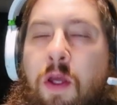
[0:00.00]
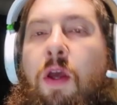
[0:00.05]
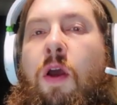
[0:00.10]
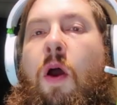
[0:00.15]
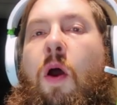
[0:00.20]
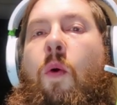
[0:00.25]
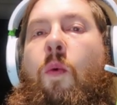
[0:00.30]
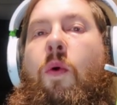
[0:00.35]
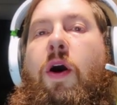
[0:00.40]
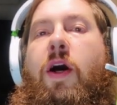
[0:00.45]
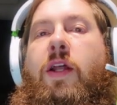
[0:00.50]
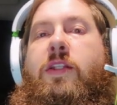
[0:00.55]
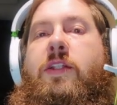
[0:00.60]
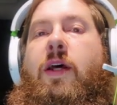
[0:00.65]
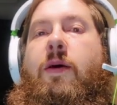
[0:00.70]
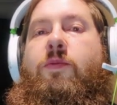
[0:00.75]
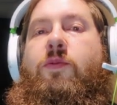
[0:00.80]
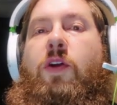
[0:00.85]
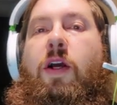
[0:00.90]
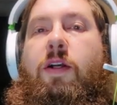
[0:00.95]
What's
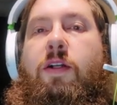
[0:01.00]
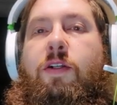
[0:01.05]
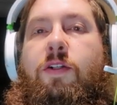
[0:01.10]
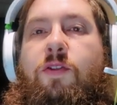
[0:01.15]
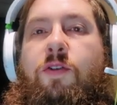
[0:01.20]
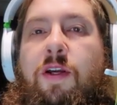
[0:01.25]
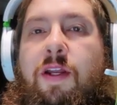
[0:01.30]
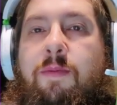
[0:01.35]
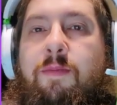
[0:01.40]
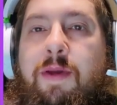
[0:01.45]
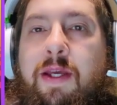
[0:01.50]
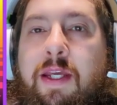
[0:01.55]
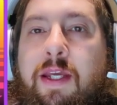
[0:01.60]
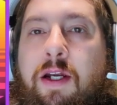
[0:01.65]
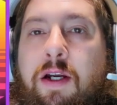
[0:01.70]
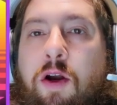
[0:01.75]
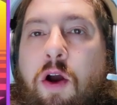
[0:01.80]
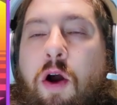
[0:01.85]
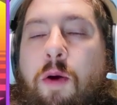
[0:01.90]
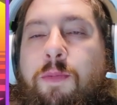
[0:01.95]
up, truckers? Tricky Mick
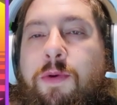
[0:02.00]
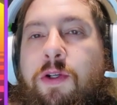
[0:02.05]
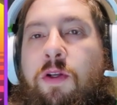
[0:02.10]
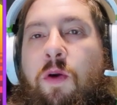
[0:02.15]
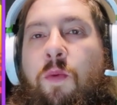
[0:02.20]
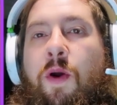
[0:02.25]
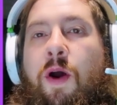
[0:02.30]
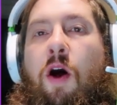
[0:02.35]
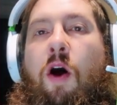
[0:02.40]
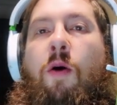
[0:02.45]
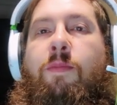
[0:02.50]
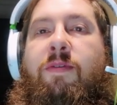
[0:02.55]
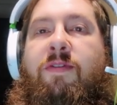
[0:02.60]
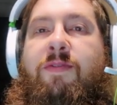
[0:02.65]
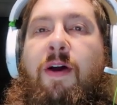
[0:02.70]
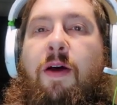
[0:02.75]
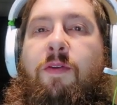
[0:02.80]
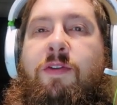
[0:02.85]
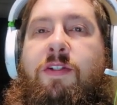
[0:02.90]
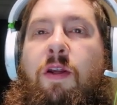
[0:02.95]
here. Hope you're doing well. Hope you
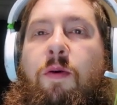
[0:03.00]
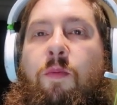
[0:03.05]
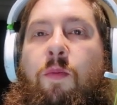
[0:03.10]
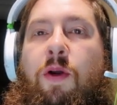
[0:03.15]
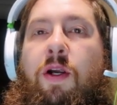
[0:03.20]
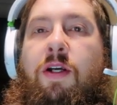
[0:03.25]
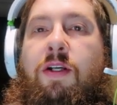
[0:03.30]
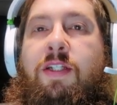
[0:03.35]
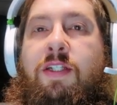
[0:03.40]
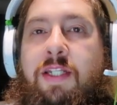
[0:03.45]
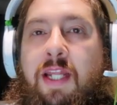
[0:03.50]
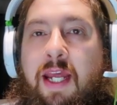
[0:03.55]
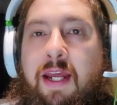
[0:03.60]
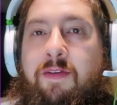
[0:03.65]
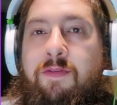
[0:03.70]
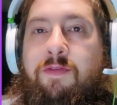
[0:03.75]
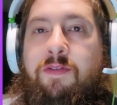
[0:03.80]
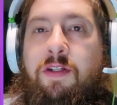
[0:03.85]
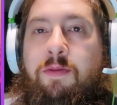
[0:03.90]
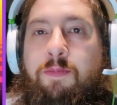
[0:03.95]
found somewhere
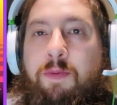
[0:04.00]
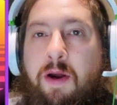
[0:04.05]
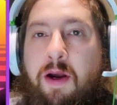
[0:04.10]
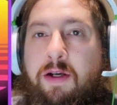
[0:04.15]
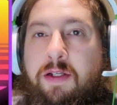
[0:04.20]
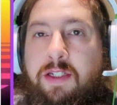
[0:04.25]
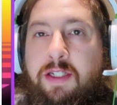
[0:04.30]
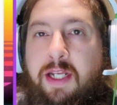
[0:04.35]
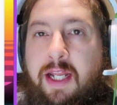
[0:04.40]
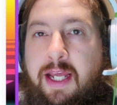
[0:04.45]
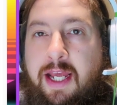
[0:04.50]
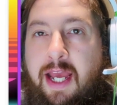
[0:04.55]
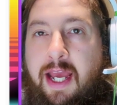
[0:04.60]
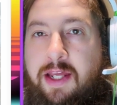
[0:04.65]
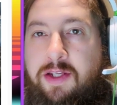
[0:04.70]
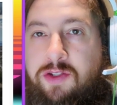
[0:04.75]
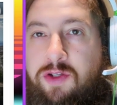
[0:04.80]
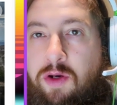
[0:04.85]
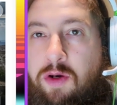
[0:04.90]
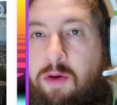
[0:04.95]
safe to park today
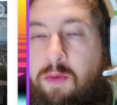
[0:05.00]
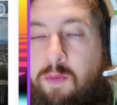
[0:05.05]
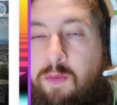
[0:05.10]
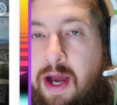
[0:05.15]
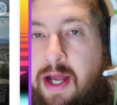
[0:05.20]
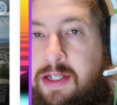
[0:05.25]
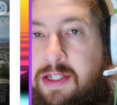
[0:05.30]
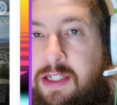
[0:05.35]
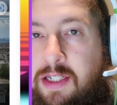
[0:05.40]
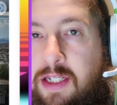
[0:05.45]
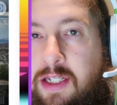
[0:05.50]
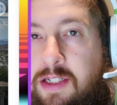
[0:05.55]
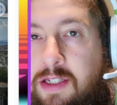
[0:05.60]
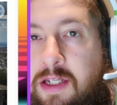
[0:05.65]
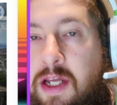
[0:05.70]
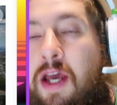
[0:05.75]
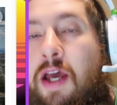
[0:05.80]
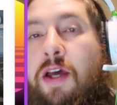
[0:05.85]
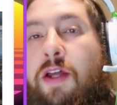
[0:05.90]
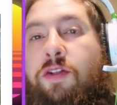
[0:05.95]
as you're watching
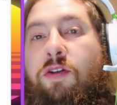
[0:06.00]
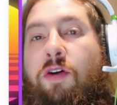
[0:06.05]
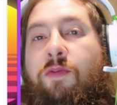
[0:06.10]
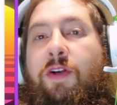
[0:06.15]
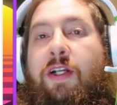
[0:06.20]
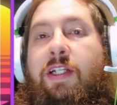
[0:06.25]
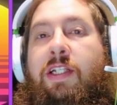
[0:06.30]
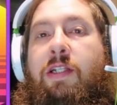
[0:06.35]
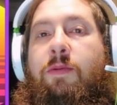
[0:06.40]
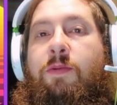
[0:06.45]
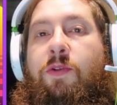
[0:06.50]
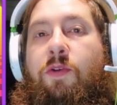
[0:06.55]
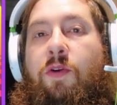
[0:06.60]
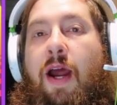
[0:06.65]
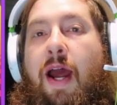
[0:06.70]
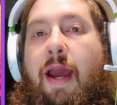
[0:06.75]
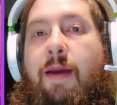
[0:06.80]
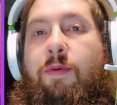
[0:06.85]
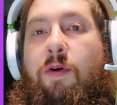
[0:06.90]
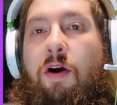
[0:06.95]
this. Don't forget to
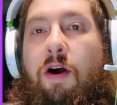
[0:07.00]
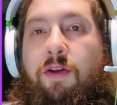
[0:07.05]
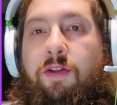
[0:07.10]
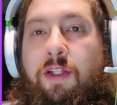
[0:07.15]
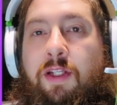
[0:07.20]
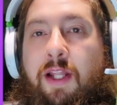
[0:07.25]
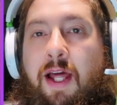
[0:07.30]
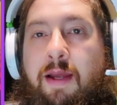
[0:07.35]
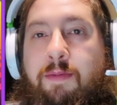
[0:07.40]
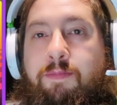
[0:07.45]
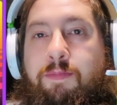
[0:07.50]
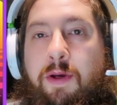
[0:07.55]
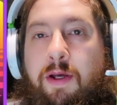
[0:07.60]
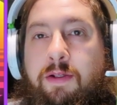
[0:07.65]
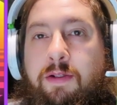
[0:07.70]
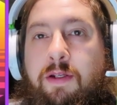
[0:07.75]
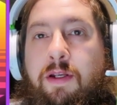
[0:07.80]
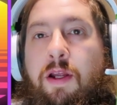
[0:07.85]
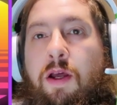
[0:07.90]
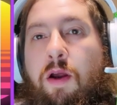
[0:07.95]
subscribe, honk the like
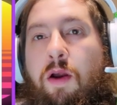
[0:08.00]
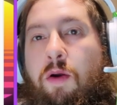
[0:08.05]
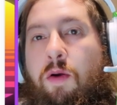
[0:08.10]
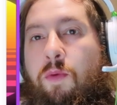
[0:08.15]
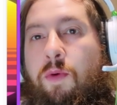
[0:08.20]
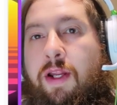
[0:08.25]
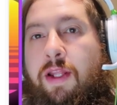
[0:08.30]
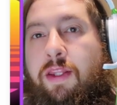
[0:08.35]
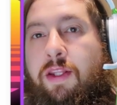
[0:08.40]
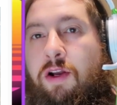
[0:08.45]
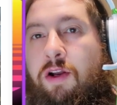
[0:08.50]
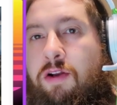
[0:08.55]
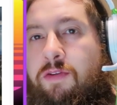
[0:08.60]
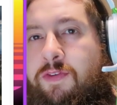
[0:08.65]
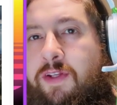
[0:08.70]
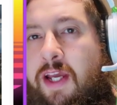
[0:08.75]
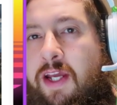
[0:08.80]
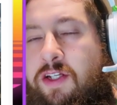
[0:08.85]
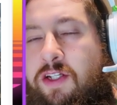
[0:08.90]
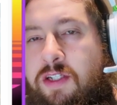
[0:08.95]
button, ring the
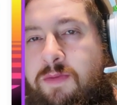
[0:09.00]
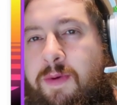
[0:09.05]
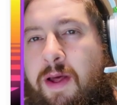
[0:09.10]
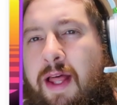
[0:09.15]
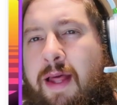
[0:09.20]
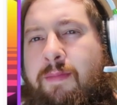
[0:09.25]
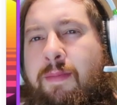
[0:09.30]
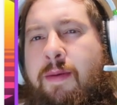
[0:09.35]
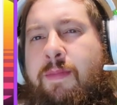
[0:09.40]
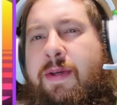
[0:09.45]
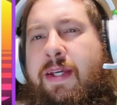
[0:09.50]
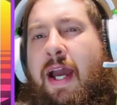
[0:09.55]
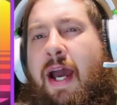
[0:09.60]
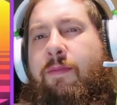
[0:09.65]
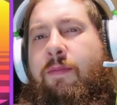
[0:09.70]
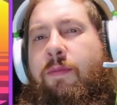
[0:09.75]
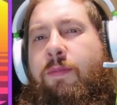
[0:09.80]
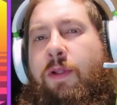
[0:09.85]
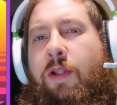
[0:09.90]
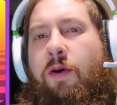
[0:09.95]
notifications bell, and maybe
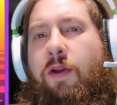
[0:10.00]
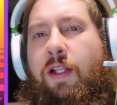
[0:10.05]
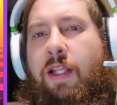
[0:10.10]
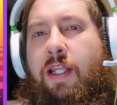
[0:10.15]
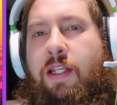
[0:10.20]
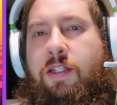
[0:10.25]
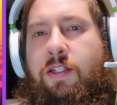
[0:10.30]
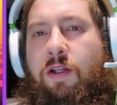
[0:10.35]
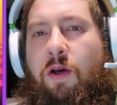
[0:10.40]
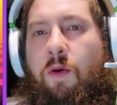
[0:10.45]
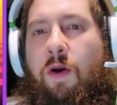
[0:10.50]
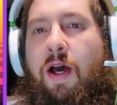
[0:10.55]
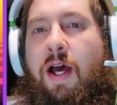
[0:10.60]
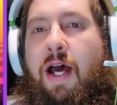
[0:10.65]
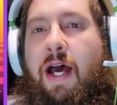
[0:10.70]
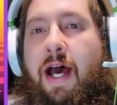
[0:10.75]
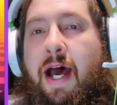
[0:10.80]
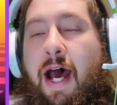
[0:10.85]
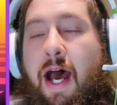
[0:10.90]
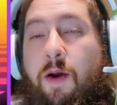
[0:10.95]
comment below to let us know
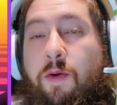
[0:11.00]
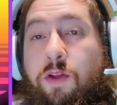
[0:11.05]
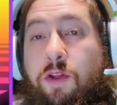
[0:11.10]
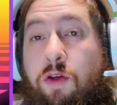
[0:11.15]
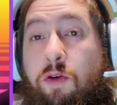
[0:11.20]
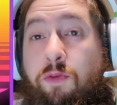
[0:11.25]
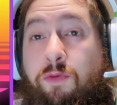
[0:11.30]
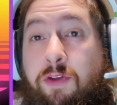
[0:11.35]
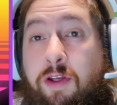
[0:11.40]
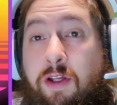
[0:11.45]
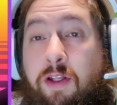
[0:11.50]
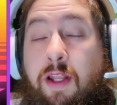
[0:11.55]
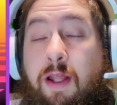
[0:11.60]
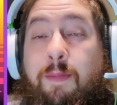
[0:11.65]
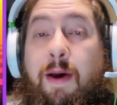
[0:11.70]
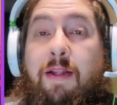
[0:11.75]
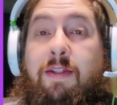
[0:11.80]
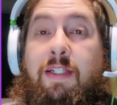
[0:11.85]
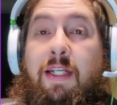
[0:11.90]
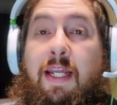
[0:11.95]
how you feel
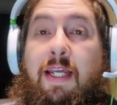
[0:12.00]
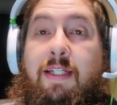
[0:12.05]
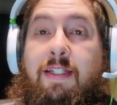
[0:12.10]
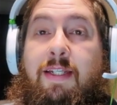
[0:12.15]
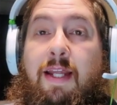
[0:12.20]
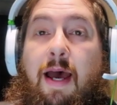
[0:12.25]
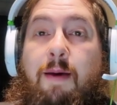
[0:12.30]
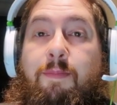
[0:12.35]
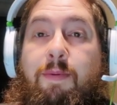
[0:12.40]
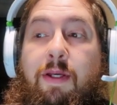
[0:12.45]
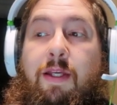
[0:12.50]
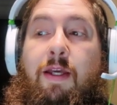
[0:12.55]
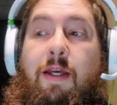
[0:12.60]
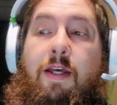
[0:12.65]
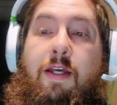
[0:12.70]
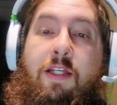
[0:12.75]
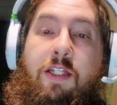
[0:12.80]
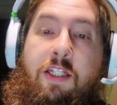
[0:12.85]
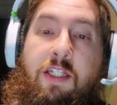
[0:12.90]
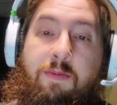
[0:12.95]
about today's topic,
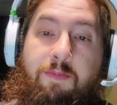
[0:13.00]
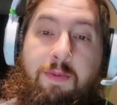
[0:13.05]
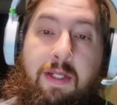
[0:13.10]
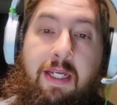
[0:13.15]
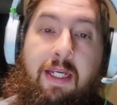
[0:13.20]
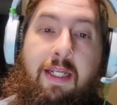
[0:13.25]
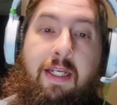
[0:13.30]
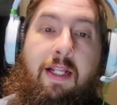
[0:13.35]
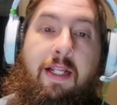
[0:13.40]
speed